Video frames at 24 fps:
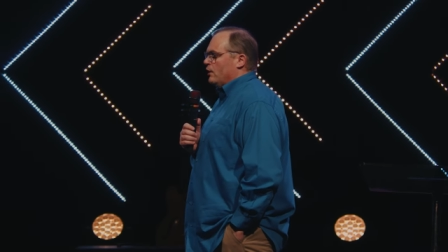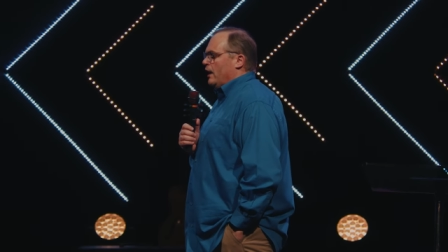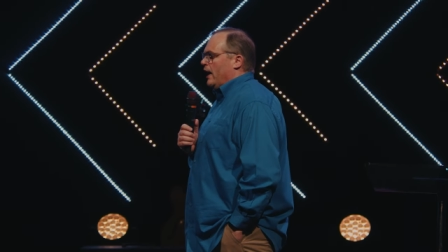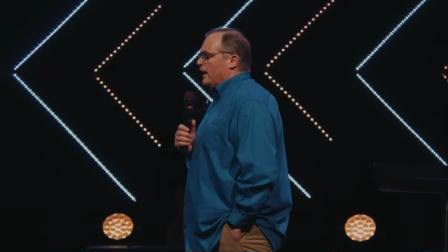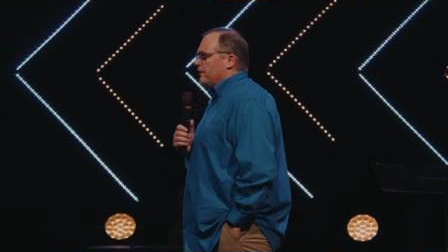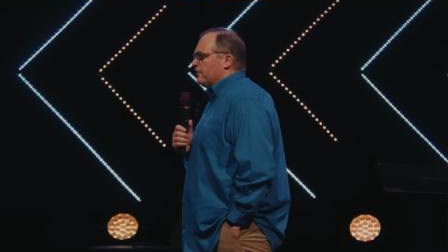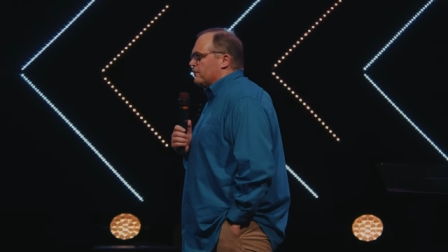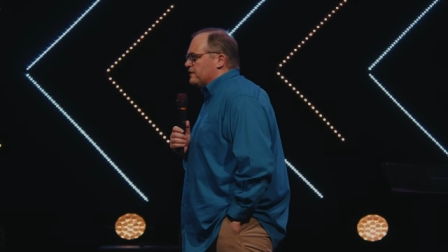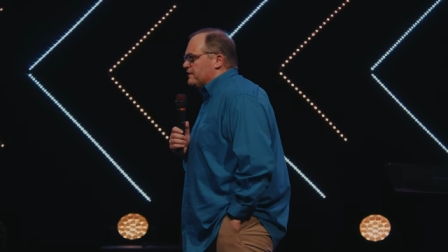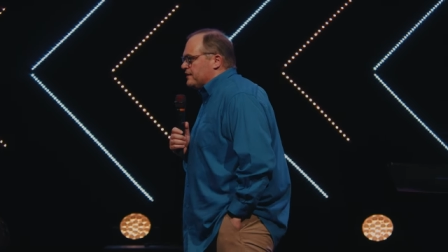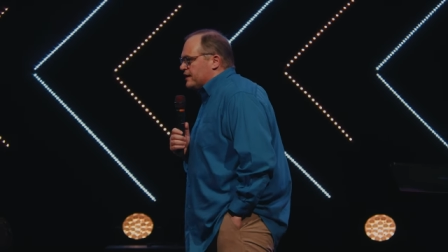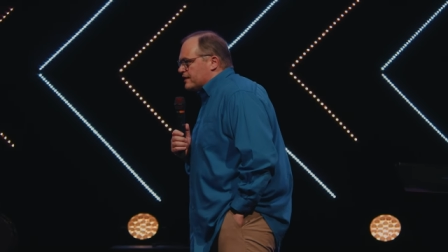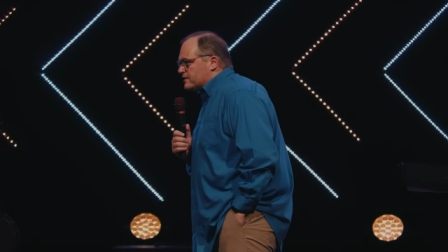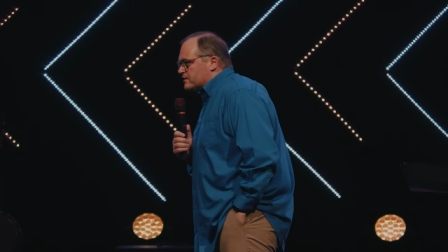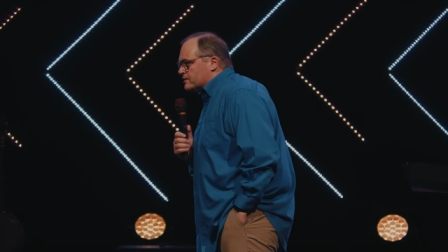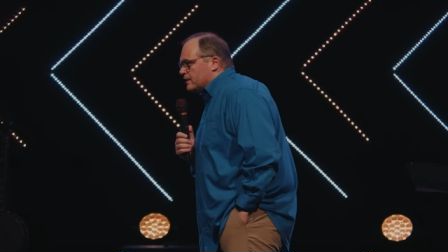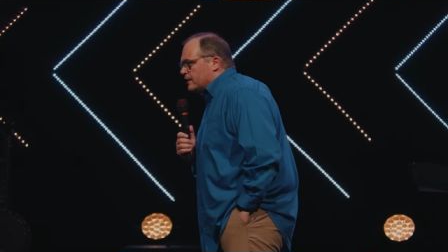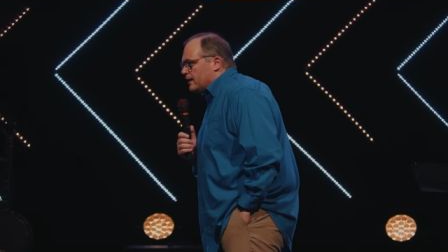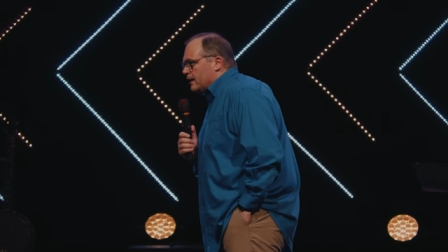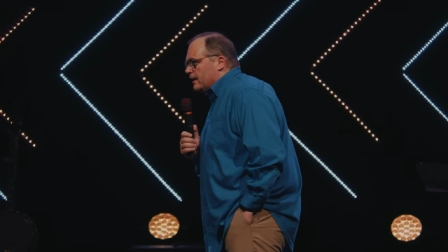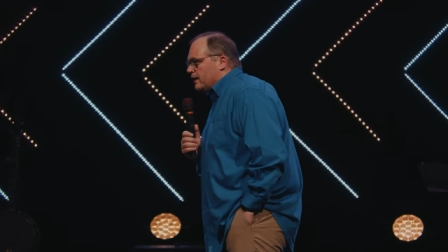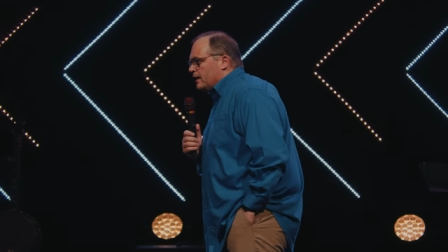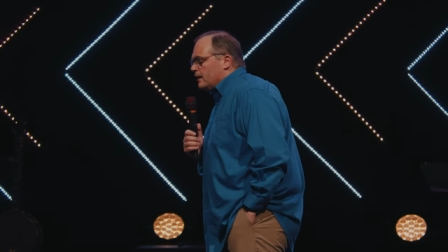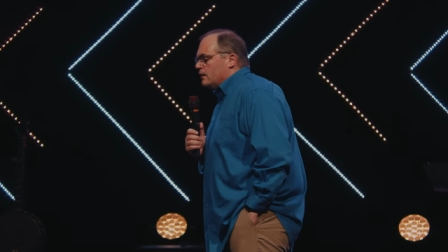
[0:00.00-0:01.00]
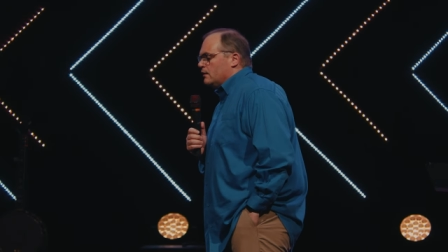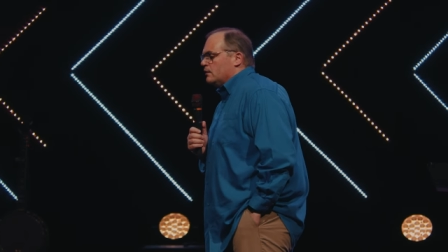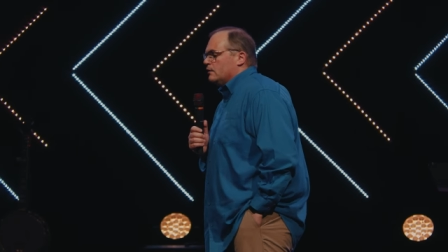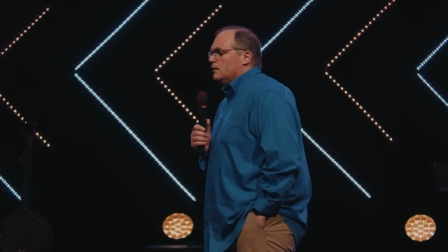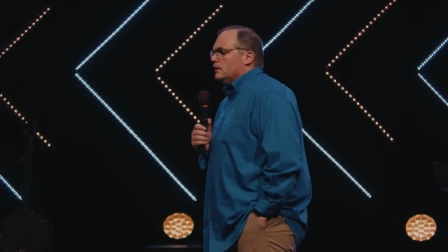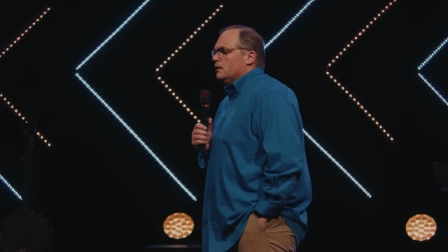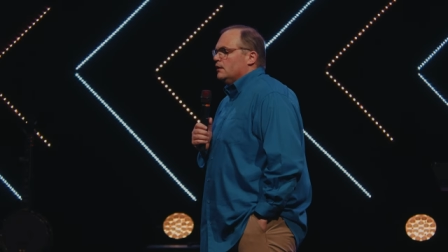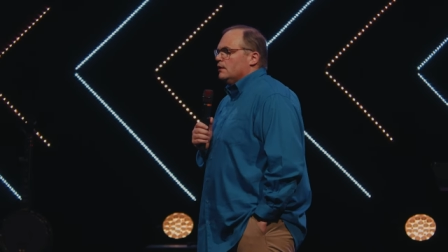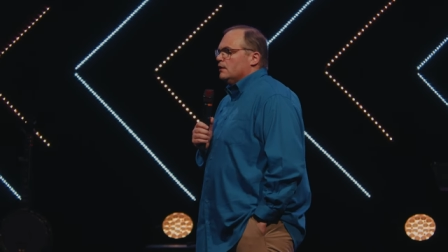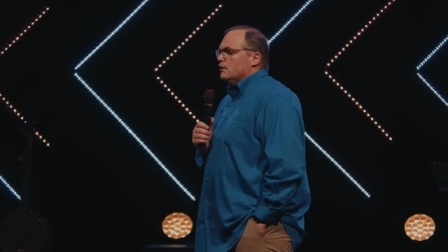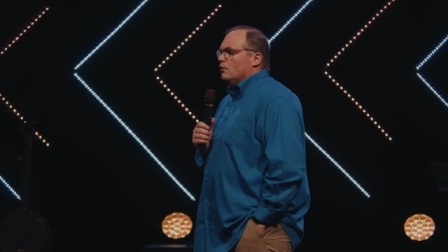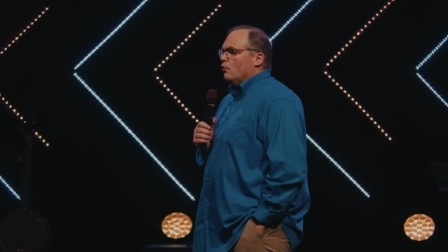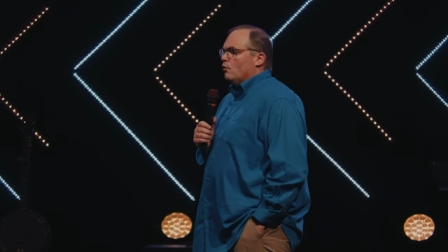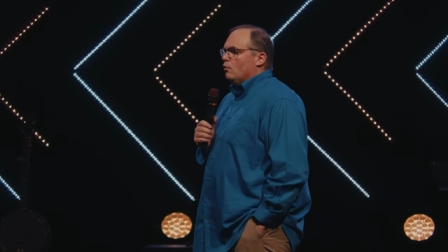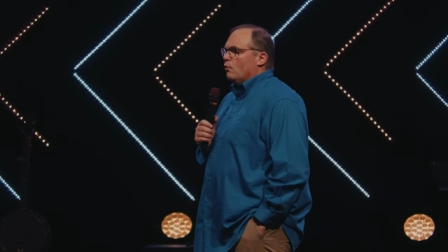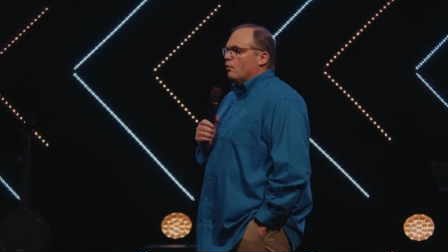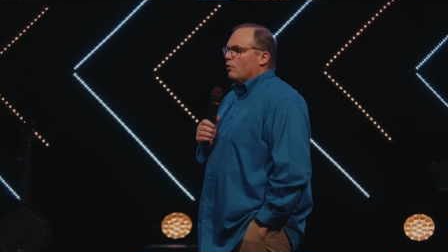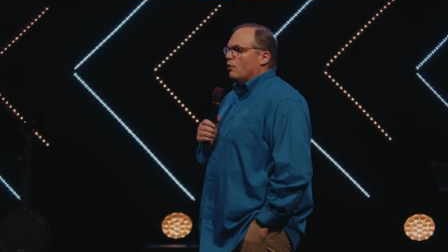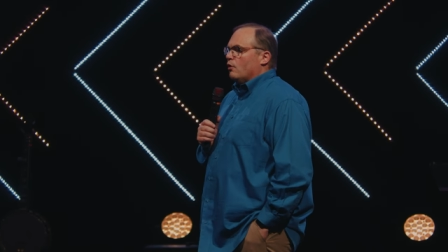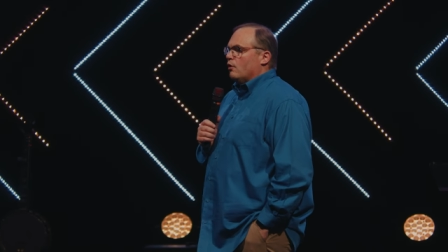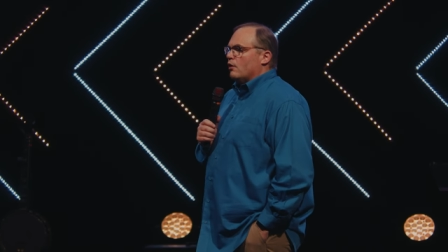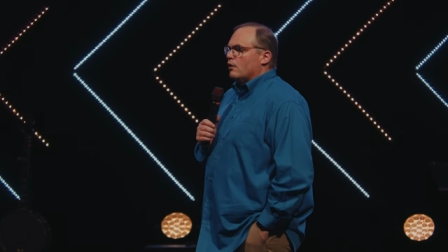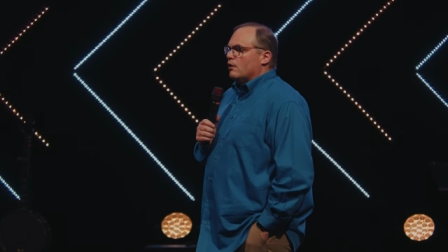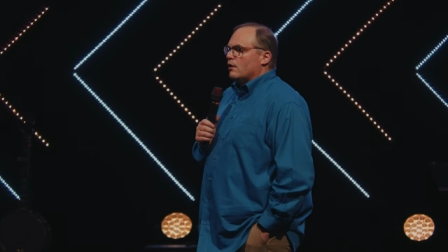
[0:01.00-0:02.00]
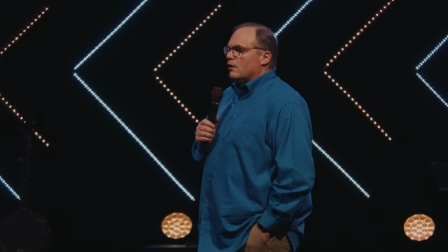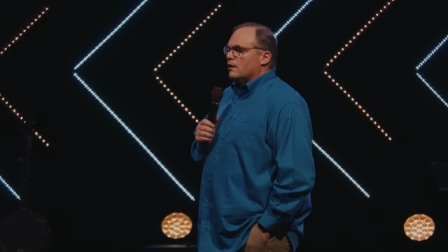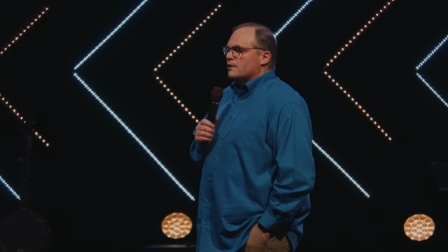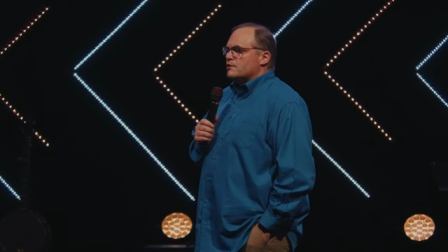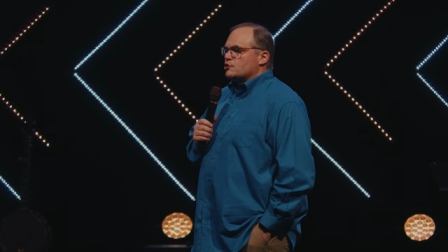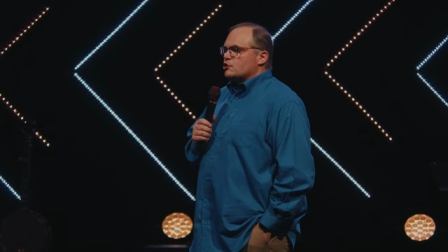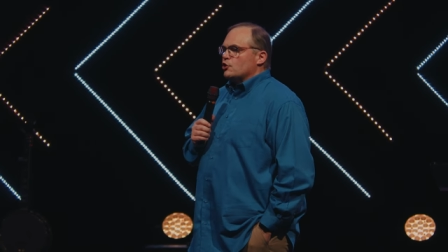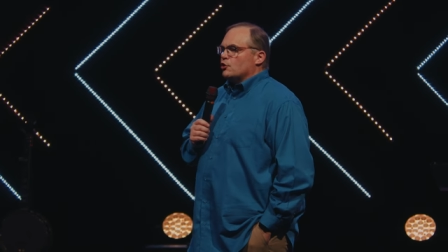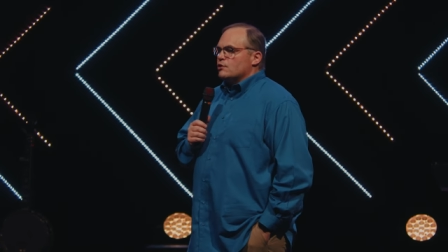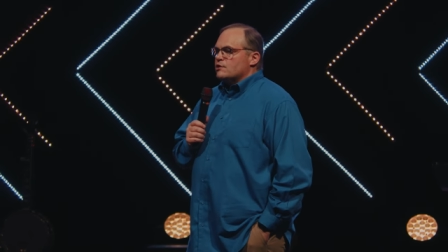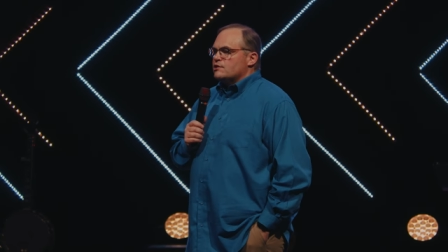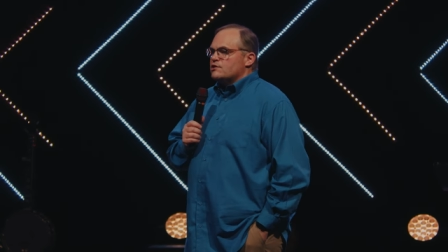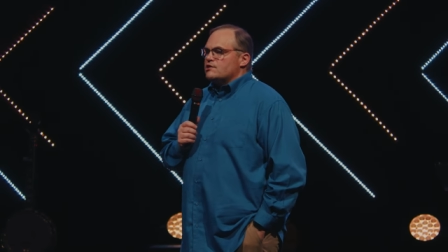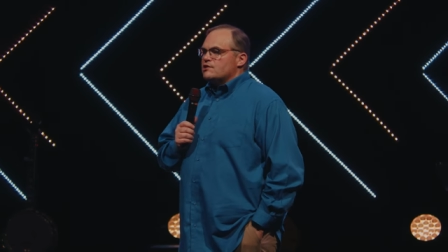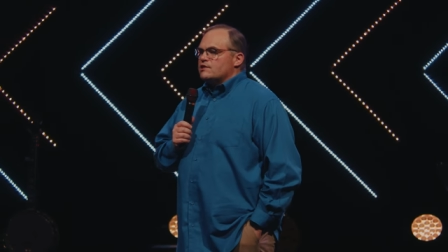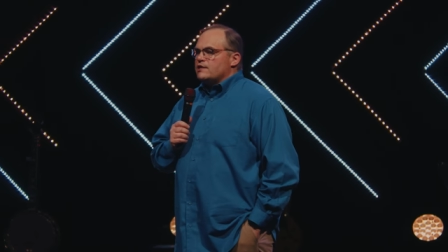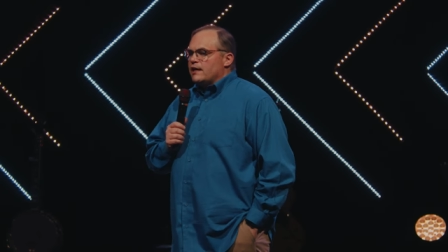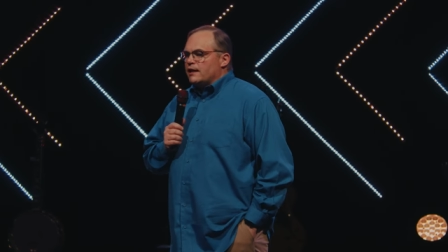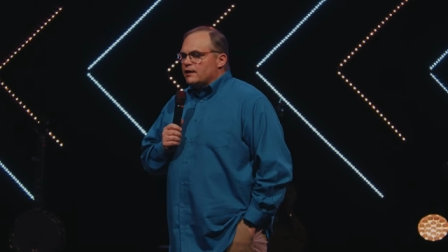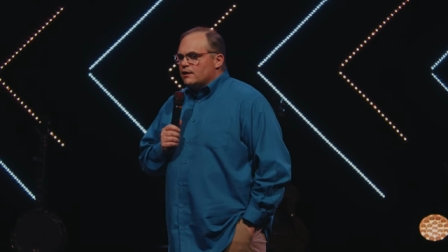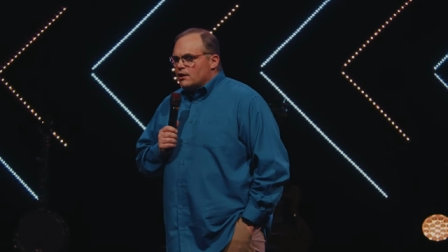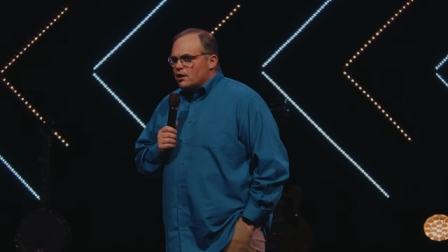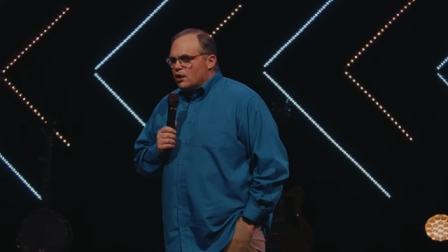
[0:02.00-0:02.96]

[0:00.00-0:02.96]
ethnicity or a certain skin